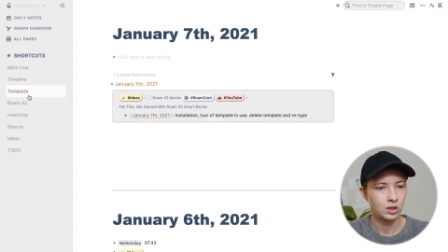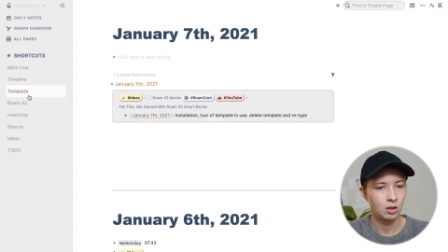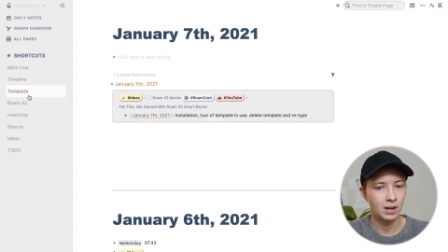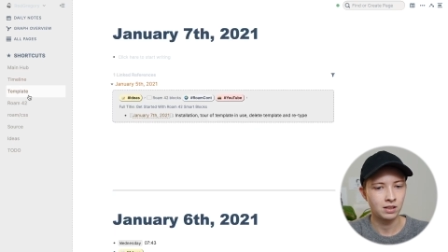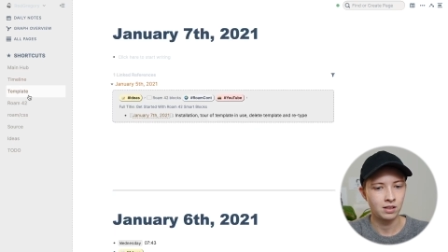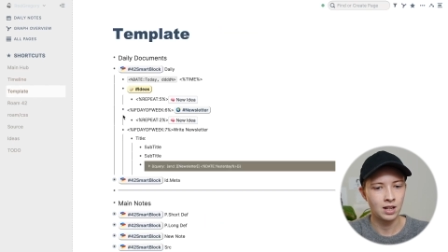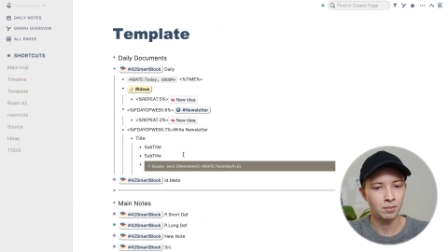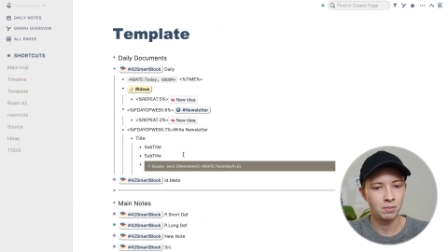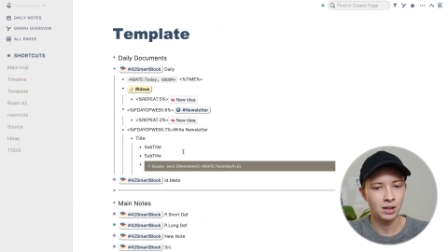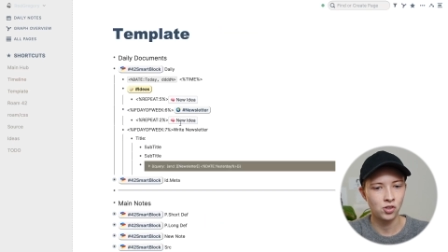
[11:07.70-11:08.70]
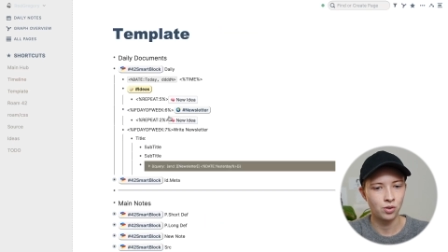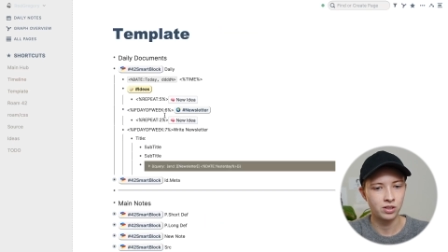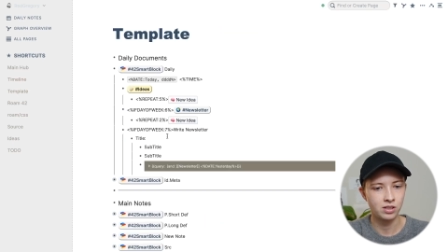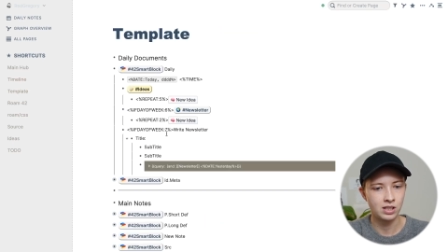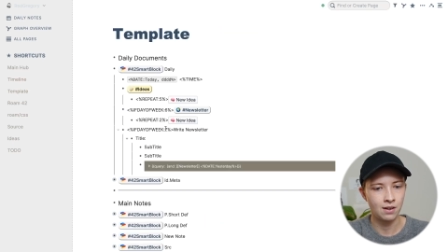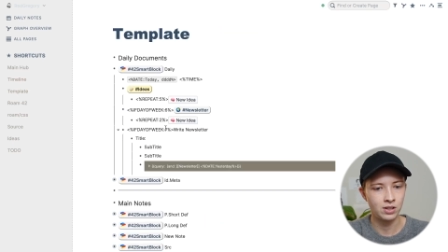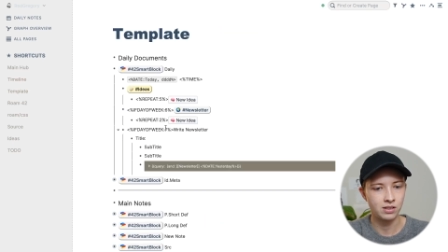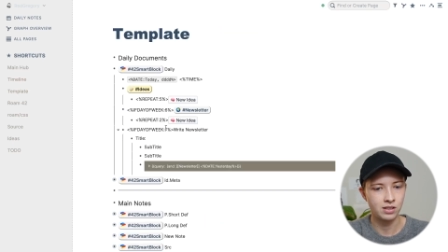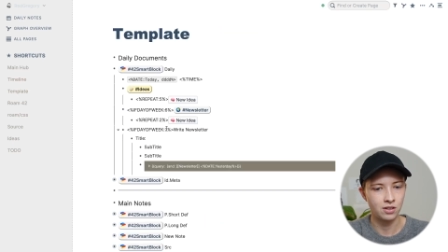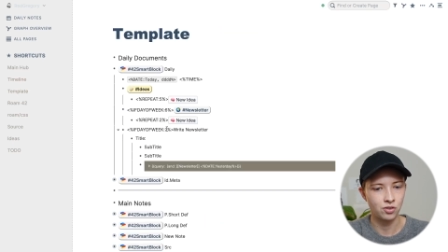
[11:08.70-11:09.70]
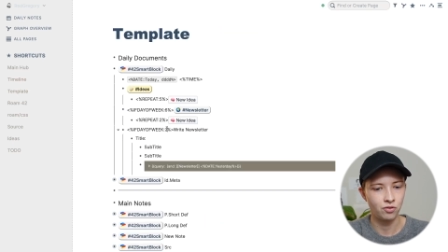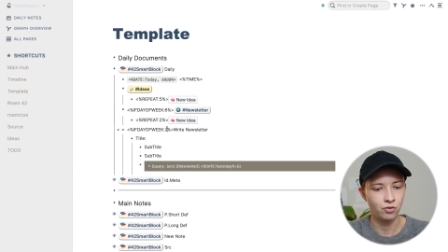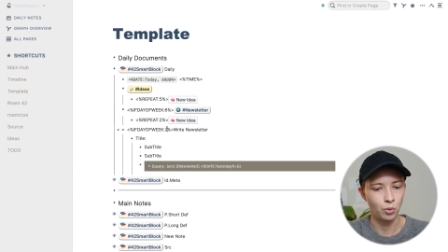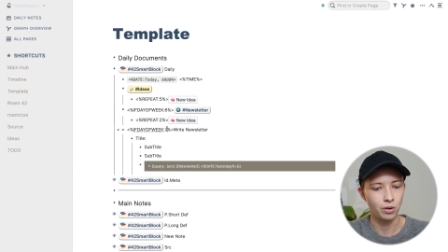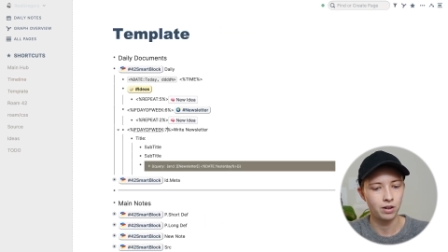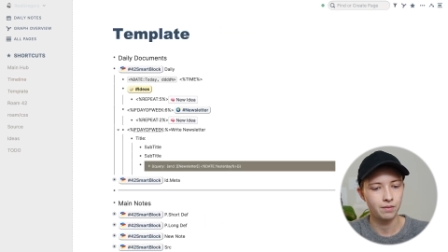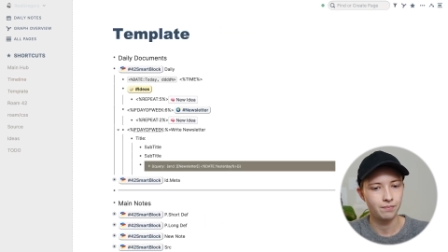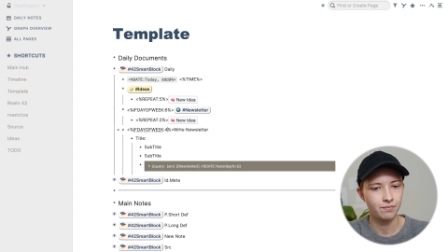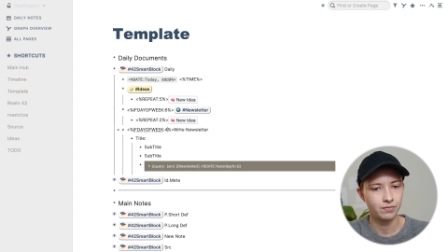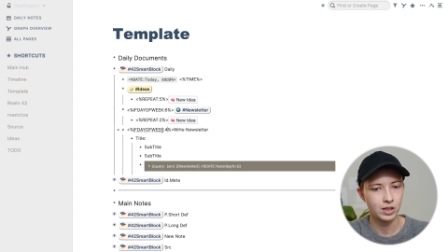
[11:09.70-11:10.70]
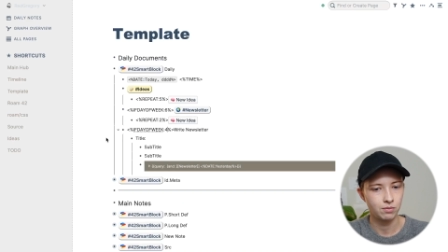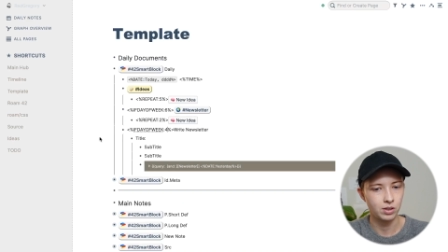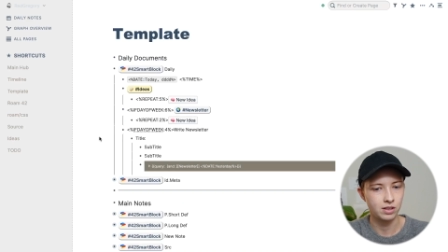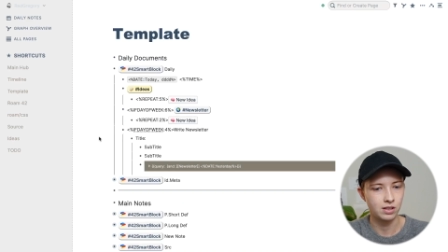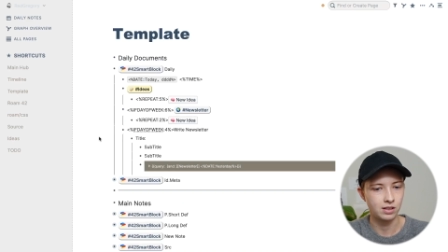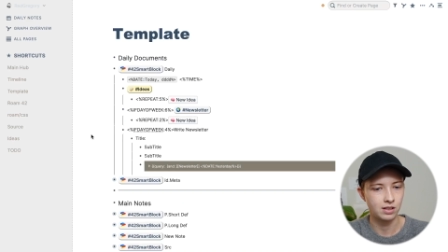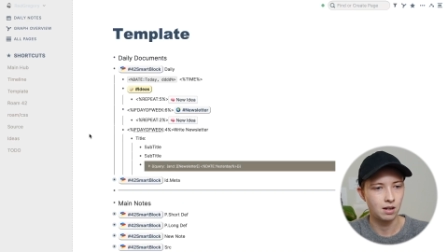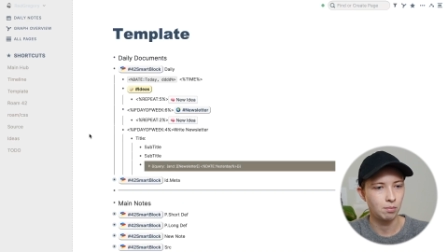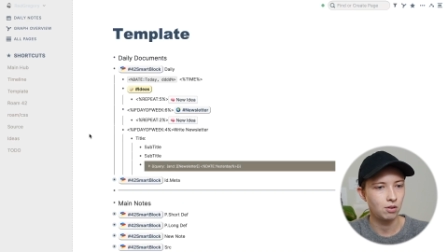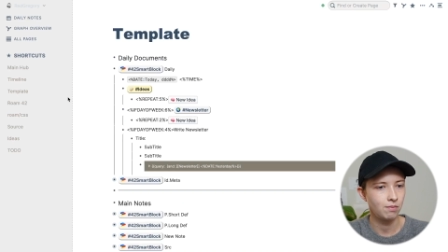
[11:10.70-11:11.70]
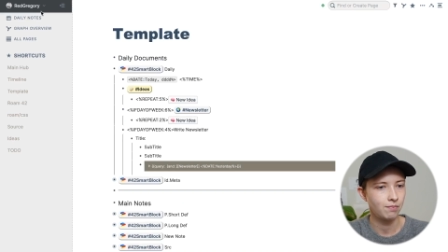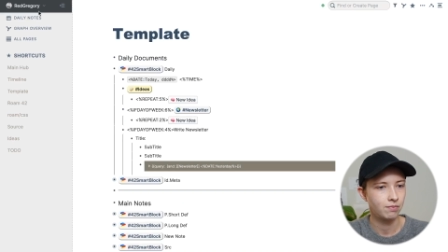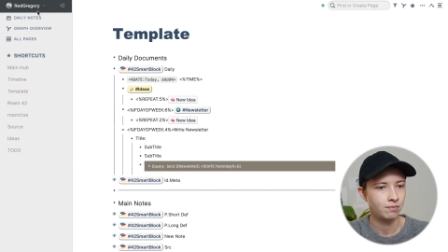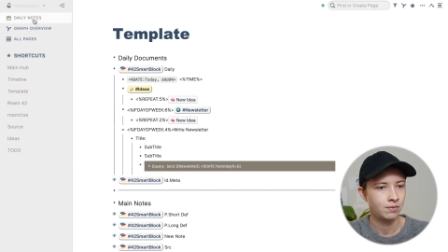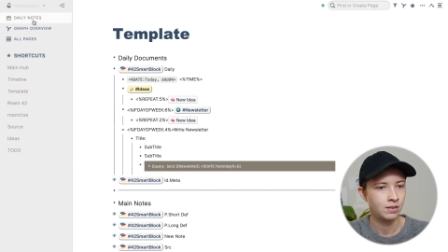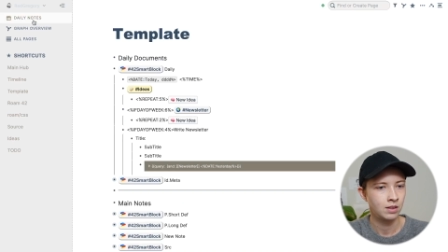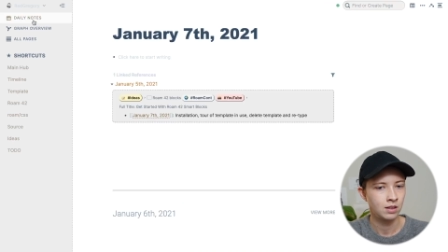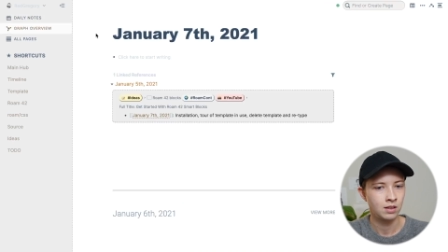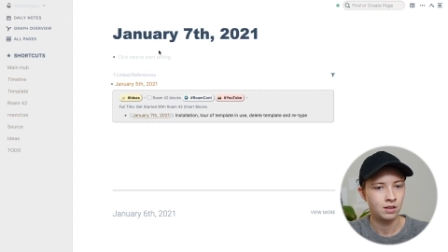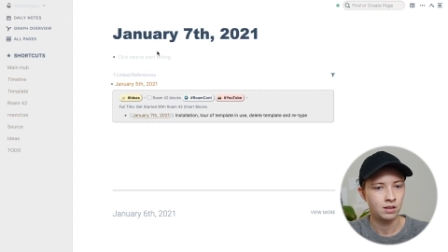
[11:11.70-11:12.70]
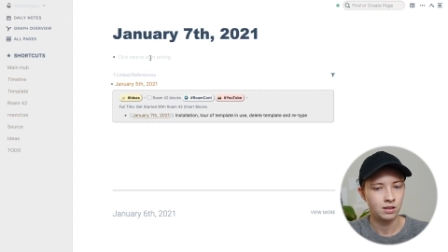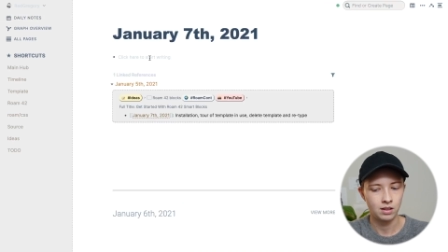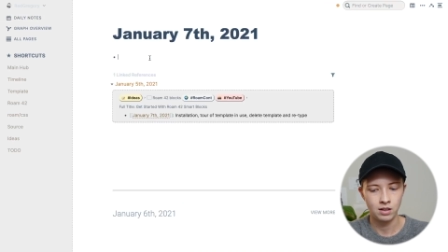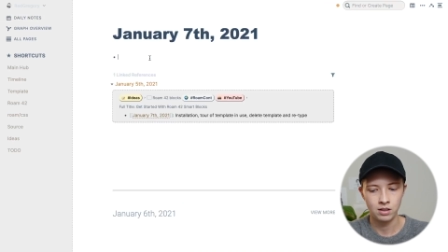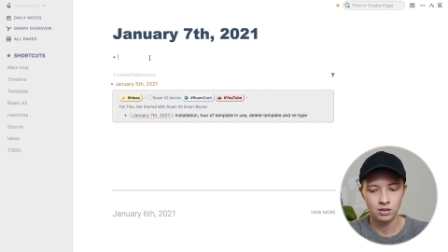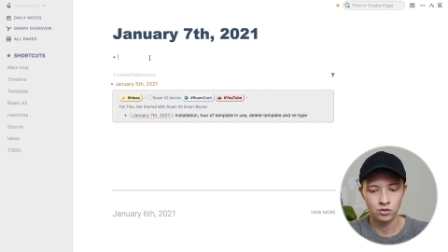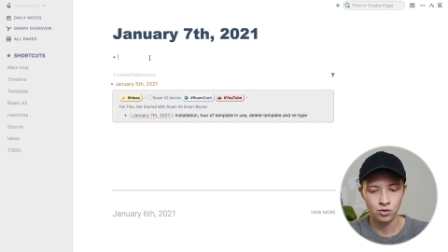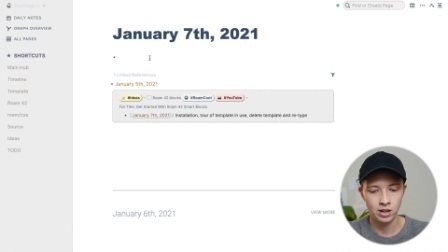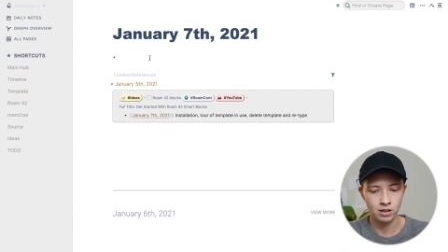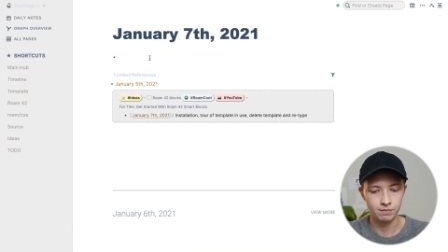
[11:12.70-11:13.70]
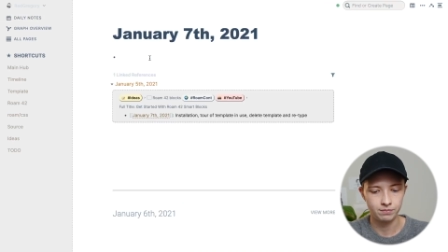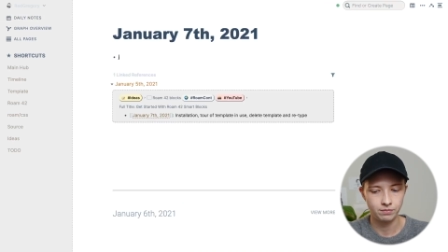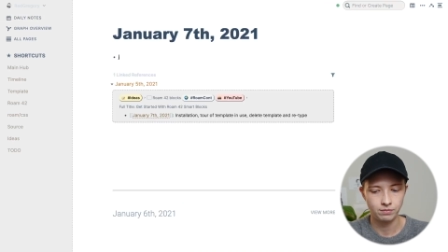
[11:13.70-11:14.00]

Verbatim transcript: Go back to the template, make sure 7 says 4 for this example, and try it out.